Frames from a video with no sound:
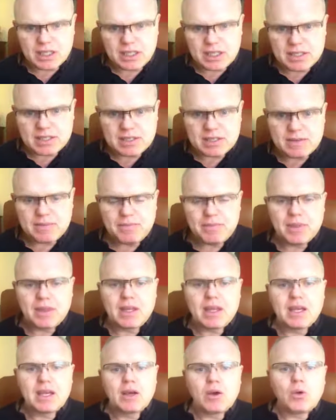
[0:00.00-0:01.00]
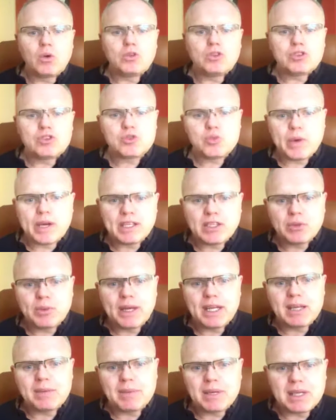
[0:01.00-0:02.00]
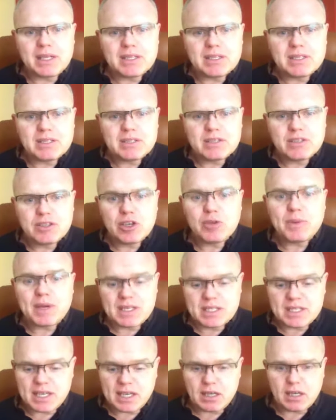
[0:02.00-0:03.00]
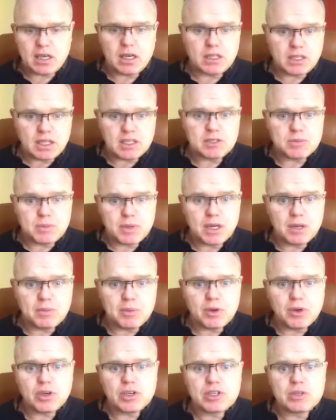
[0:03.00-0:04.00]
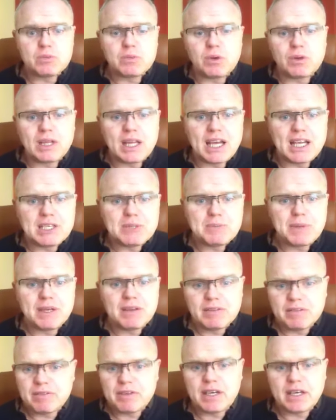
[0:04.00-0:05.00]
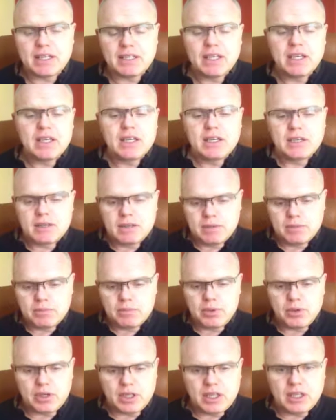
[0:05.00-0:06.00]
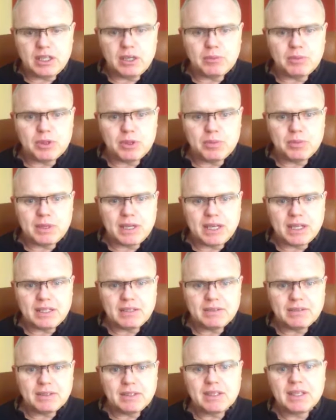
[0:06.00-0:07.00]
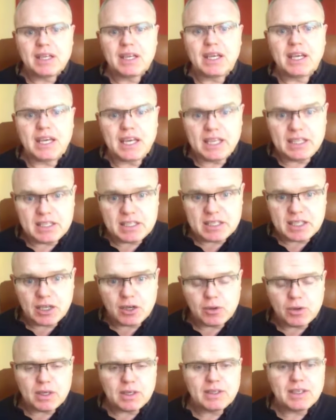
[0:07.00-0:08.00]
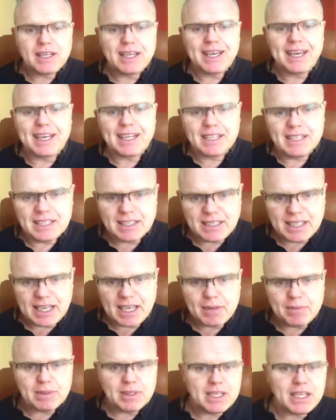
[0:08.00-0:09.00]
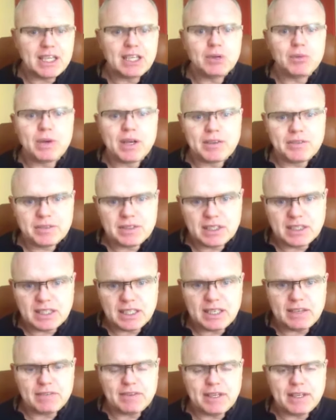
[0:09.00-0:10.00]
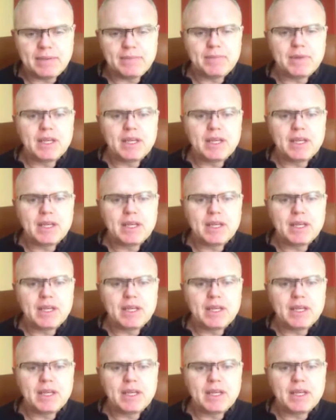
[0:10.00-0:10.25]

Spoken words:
this, just wait 20 minutes. So you may say, God, that small portion won't last me. Fine. Put it on your blue plate, eat slower, eat at the table, eat away from the TV,